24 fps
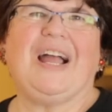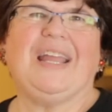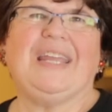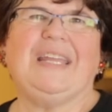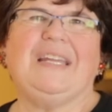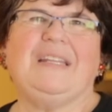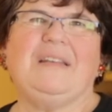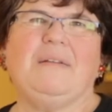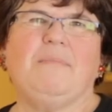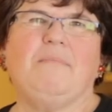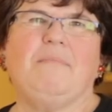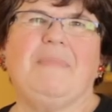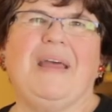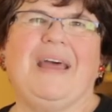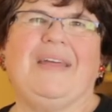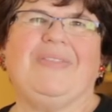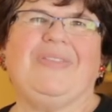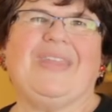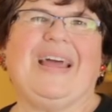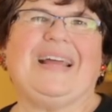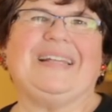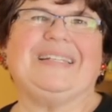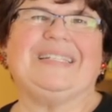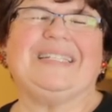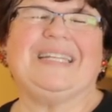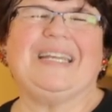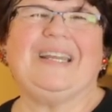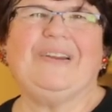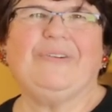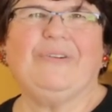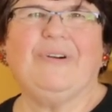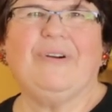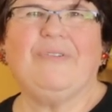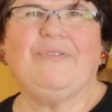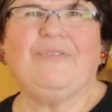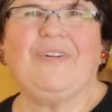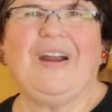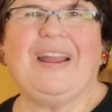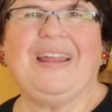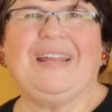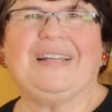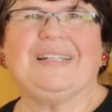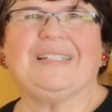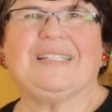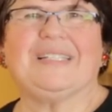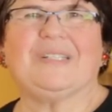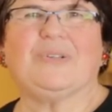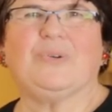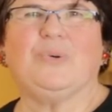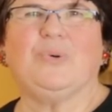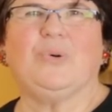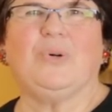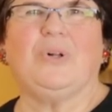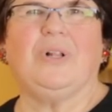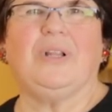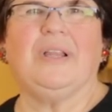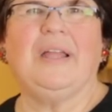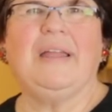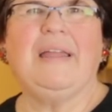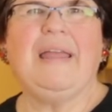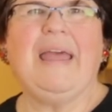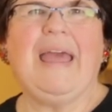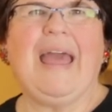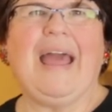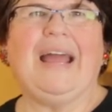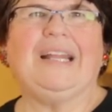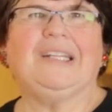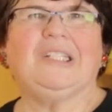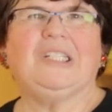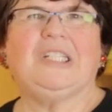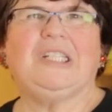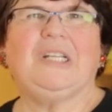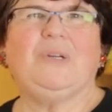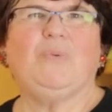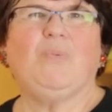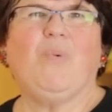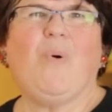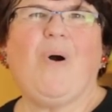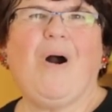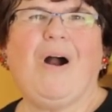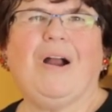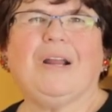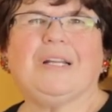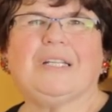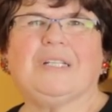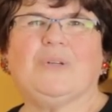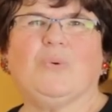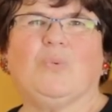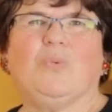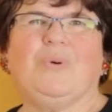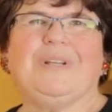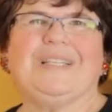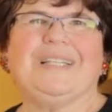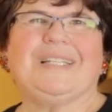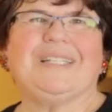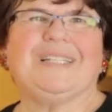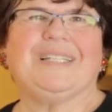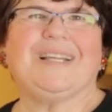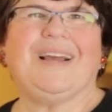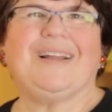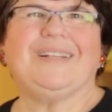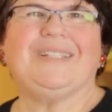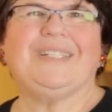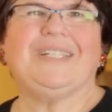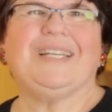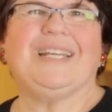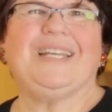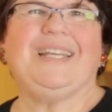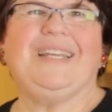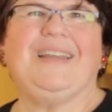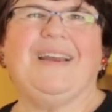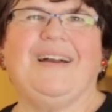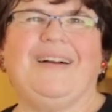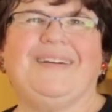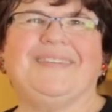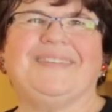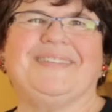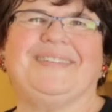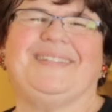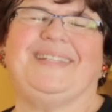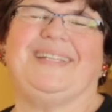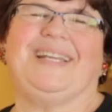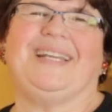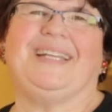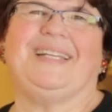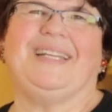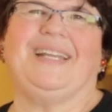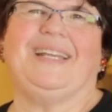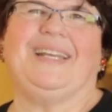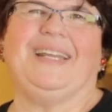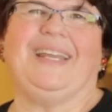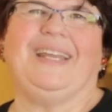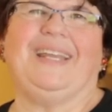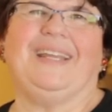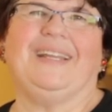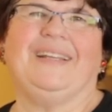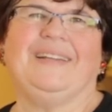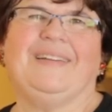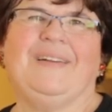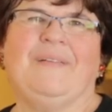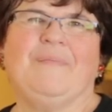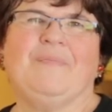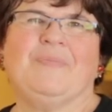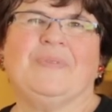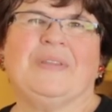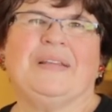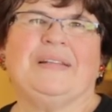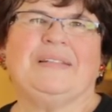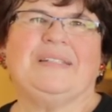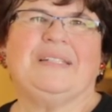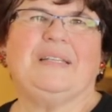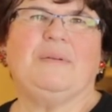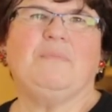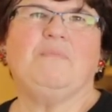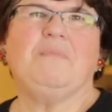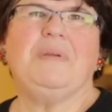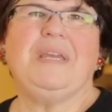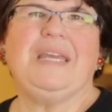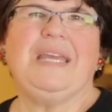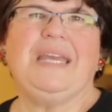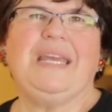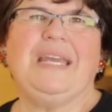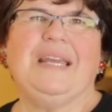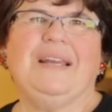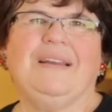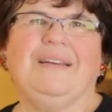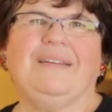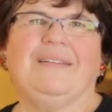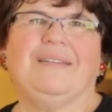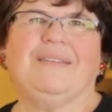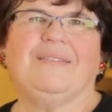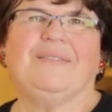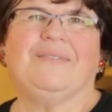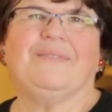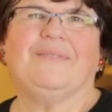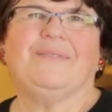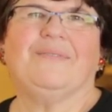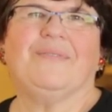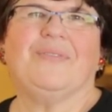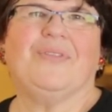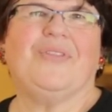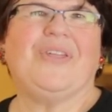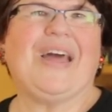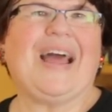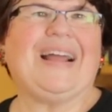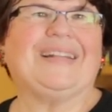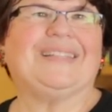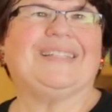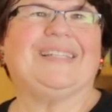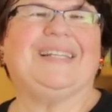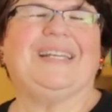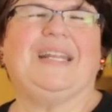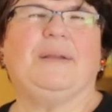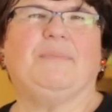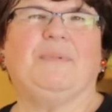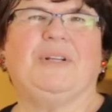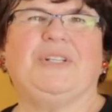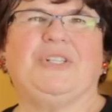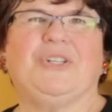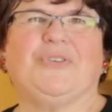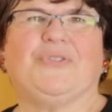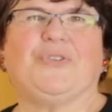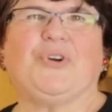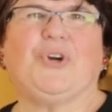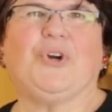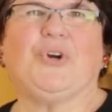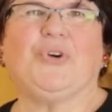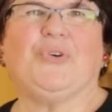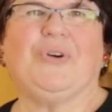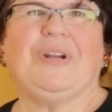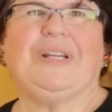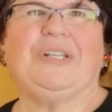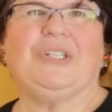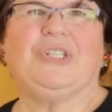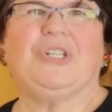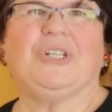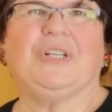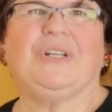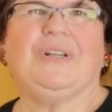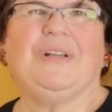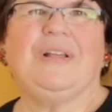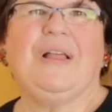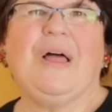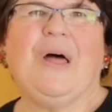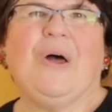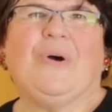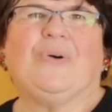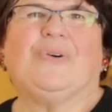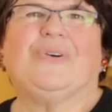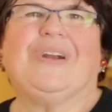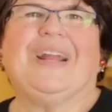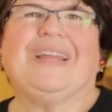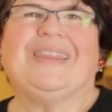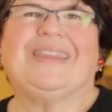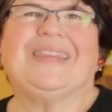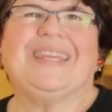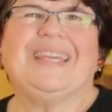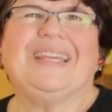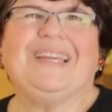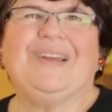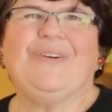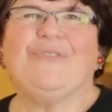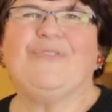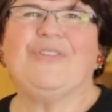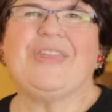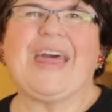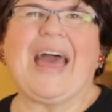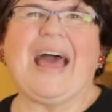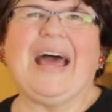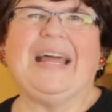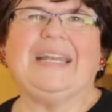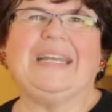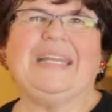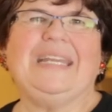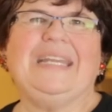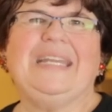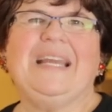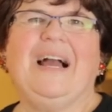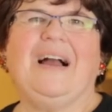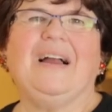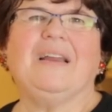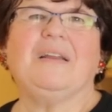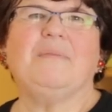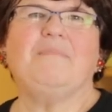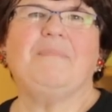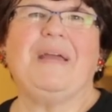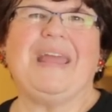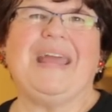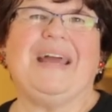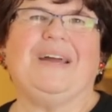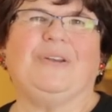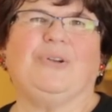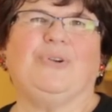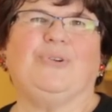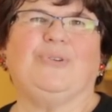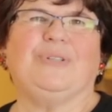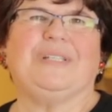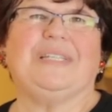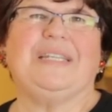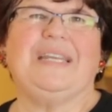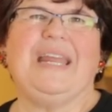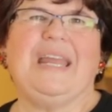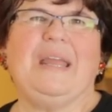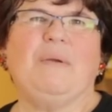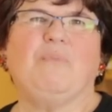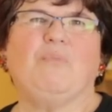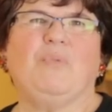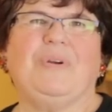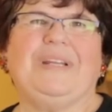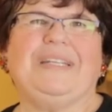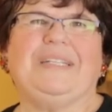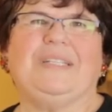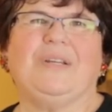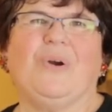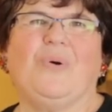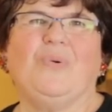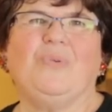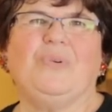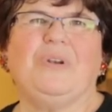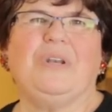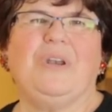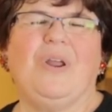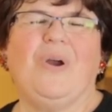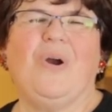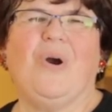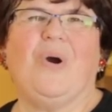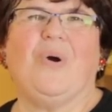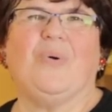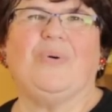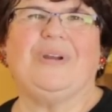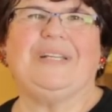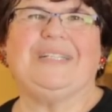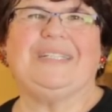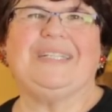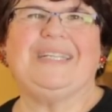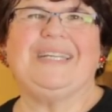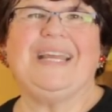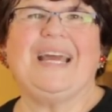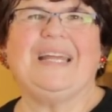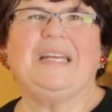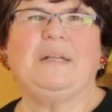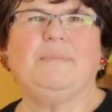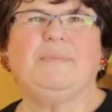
giant men, that terrifying school, and she walked with such young dignity. To me, that's an image of courage. Or I think of that young man whose name we don't know in